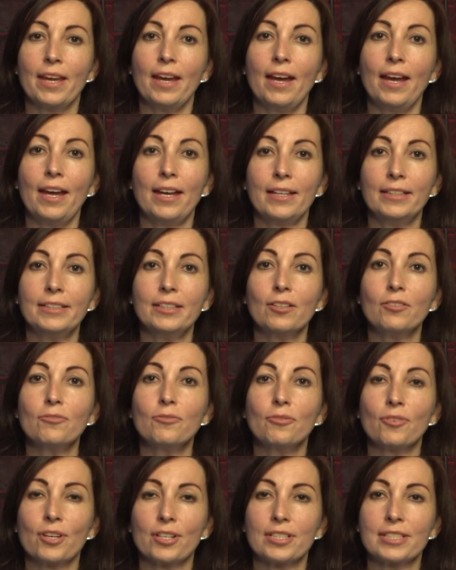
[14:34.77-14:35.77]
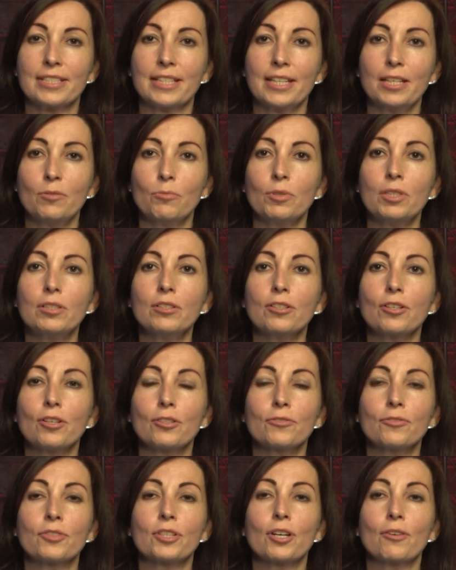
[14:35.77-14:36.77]
And on Thursday, Will
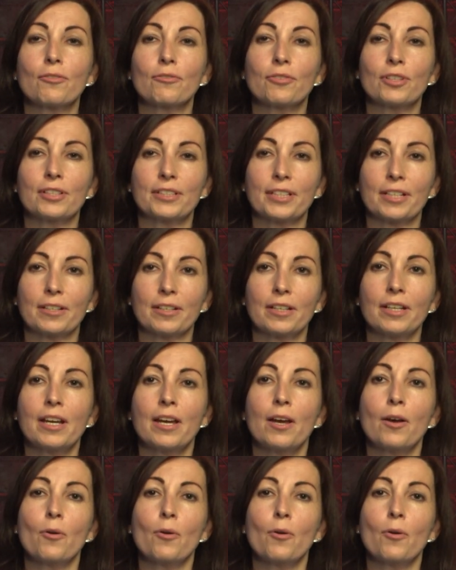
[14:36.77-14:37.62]
Godfrey of Filter